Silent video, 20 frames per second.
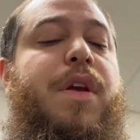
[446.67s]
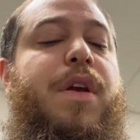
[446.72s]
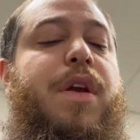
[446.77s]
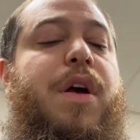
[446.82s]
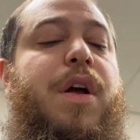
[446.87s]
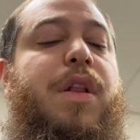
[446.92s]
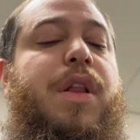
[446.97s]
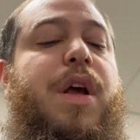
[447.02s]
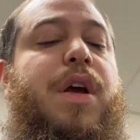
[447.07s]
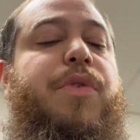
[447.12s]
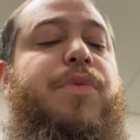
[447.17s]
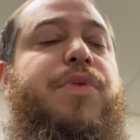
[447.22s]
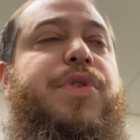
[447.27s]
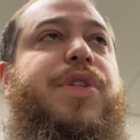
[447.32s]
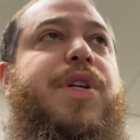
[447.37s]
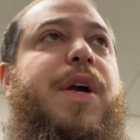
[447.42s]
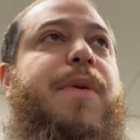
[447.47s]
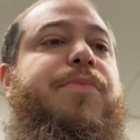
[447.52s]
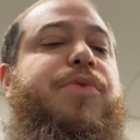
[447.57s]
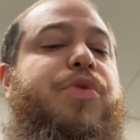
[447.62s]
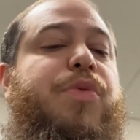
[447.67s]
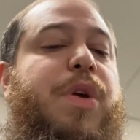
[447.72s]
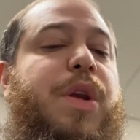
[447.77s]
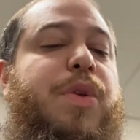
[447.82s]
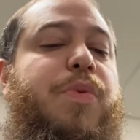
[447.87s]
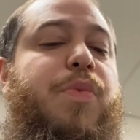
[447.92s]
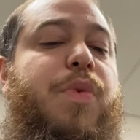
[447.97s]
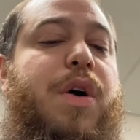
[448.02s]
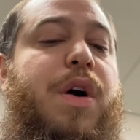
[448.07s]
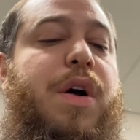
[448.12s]
Along with Psalm
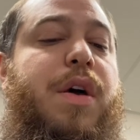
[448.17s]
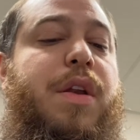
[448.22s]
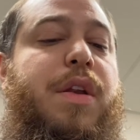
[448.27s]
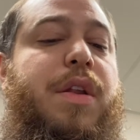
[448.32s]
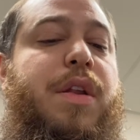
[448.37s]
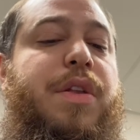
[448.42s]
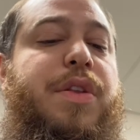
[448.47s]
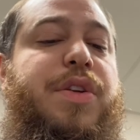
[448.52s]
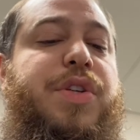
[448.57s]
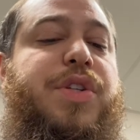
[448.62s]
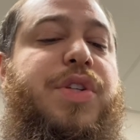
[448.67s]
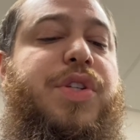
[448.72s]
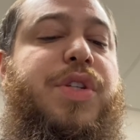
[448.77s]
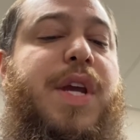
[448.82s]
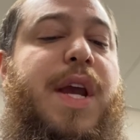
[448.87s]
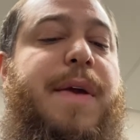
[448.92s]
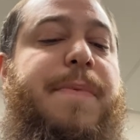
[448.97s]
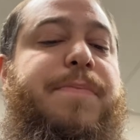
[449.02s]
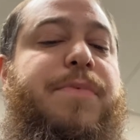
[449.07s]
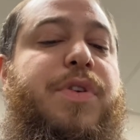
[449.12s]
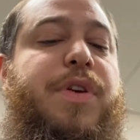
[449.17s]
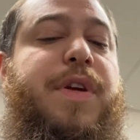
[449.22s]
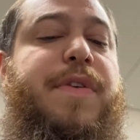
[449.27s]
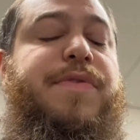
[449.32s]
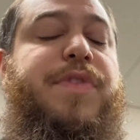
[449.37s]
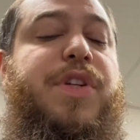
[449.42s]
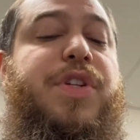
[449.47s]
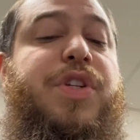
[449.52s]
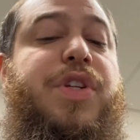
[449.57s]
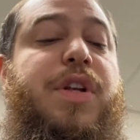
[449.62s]
21, this chapter
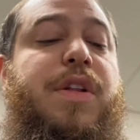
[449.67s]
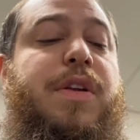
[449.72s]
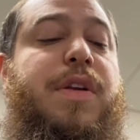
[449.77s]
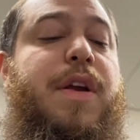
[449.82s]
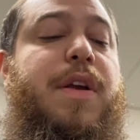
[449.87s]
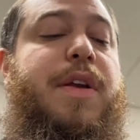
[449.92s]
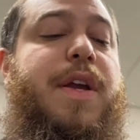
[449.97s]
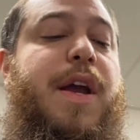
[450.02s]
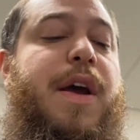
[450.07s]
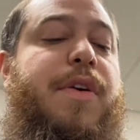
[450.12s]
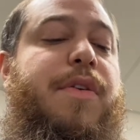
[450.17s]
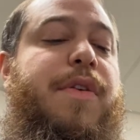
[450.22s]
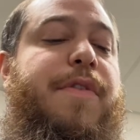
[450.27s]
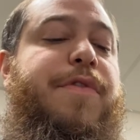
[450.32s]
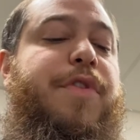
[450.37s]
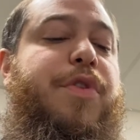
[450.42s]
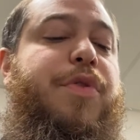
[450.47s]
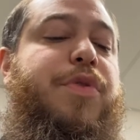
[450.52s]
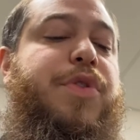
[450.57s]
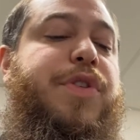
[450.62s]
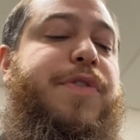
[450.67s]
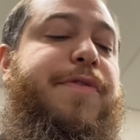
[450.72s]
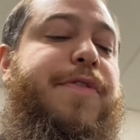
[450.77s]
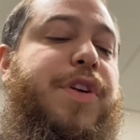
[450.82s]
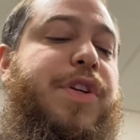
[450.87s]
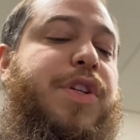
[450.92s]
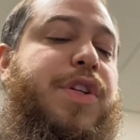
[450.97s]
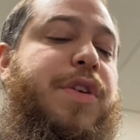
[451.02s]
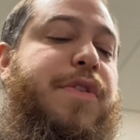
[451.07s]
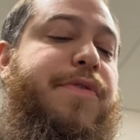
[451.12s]
gives a chilling account of the
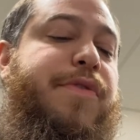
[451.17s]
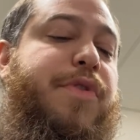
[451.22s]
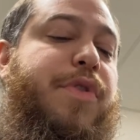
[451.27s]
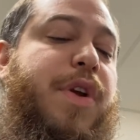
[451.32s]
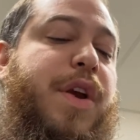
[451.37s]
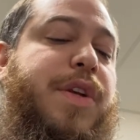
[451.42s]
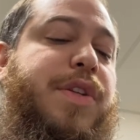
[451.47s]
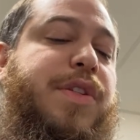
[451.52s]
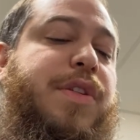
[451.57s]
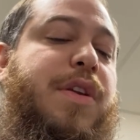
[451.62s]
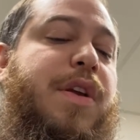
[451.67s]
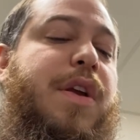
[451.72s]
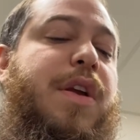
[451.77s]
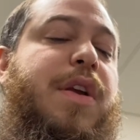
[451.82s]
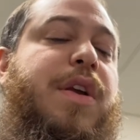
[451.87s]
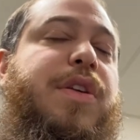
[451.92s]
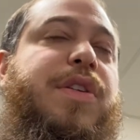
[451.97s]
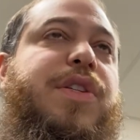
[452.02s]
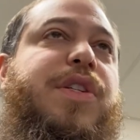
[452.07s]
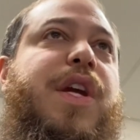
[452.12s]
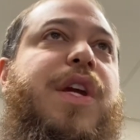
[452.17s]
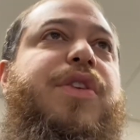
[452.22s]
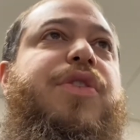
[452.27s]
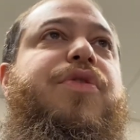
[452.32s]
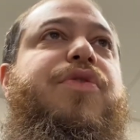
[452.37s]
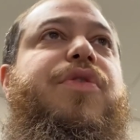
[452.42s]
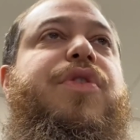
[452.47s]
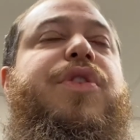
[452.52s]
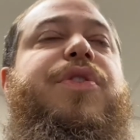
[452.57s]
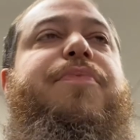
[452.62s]
crucifixion of Christ
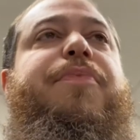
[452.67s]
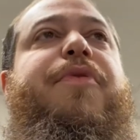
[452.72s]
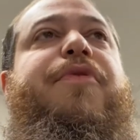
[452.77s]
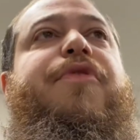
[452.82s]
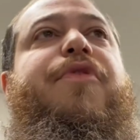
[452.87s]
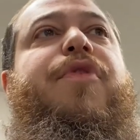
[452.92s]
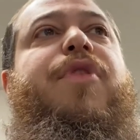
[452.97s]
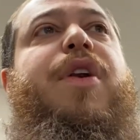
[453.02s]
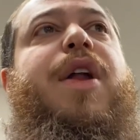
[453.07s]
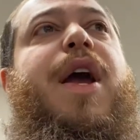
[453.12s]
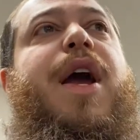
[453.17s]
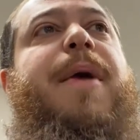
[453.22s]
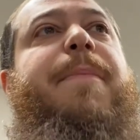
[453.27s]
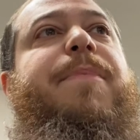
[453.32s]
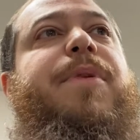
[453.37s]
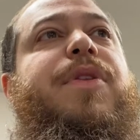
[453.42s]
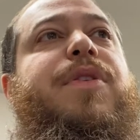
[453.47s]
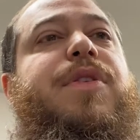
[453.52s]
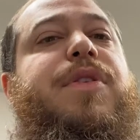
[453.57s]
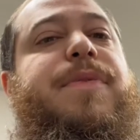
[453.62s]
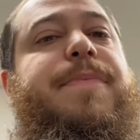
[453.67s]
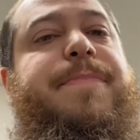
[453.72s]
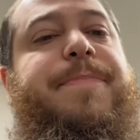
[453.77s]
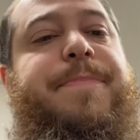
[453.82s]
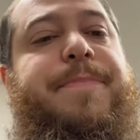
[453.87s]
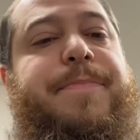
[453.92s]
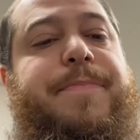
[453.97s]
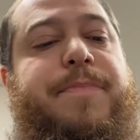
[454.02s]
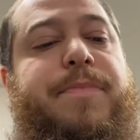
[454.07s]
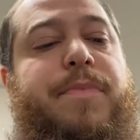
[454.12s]
centuries before it happens.
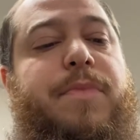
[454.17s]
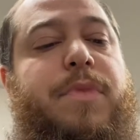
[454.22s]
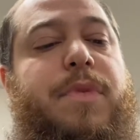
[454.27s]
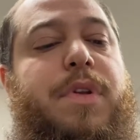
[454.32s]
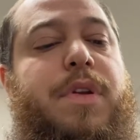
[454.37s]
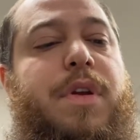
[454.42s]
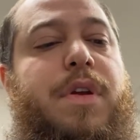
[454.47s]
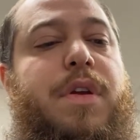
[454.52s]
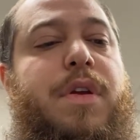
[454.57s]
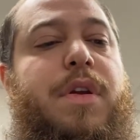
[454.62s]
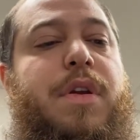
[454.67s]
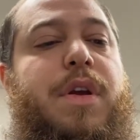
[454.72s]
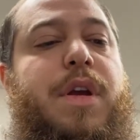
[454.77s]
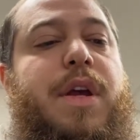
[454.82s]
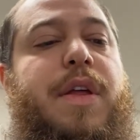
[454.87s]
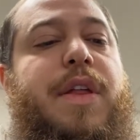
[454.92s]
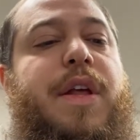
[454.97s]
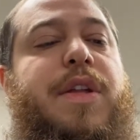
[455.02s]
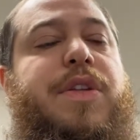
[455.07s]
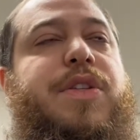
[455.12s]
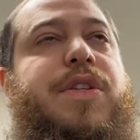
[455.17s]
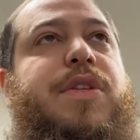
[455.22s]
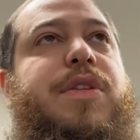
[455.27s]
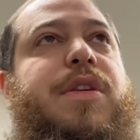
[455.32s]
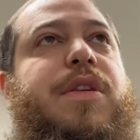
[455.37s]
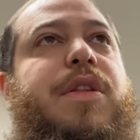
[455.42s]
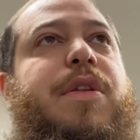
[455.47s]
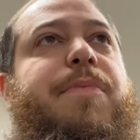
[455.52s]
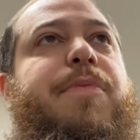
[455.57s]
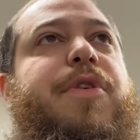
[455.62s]
And that's
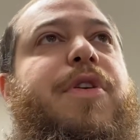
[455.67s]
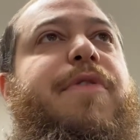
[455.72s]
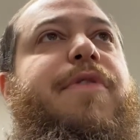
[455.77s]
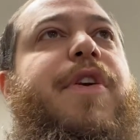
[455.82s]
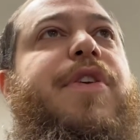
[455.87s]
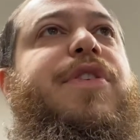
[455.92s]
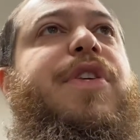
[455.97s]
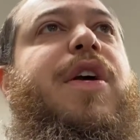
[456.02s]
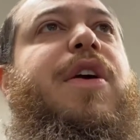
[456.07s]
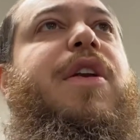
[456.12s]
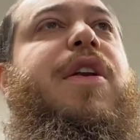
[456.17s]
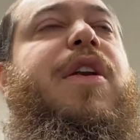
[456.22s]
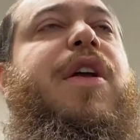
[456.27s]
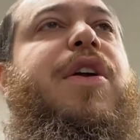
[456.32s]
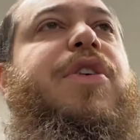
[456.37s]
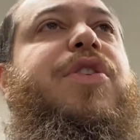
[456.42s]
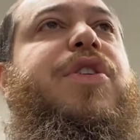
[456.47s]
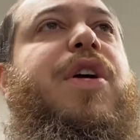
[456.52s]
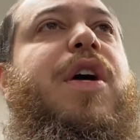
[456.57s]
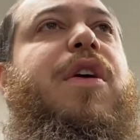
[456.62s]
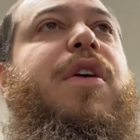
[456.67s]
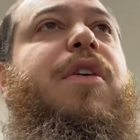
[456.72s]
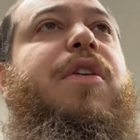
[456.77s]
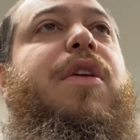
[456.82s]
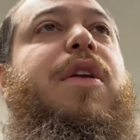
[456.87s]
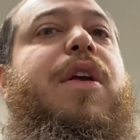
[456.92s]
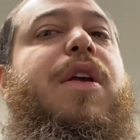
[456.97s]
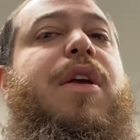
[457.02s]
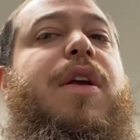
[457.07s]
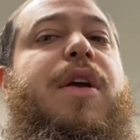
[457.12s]
the book of Isaiah in a nutshell.
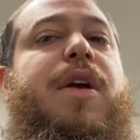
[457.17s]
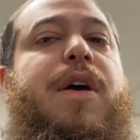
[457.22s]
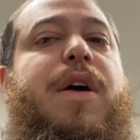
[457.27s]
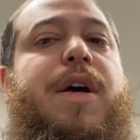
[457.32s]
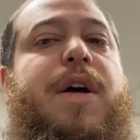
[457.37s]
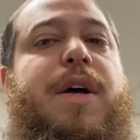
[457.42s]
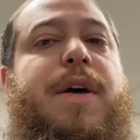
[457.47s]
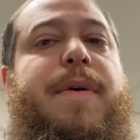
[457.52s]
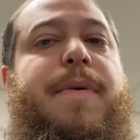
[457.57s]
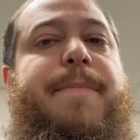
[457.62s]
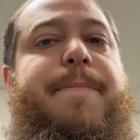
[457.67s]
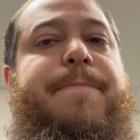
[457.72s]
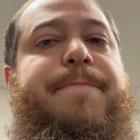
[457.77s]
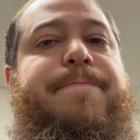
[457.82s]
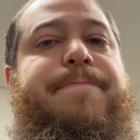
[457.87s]
I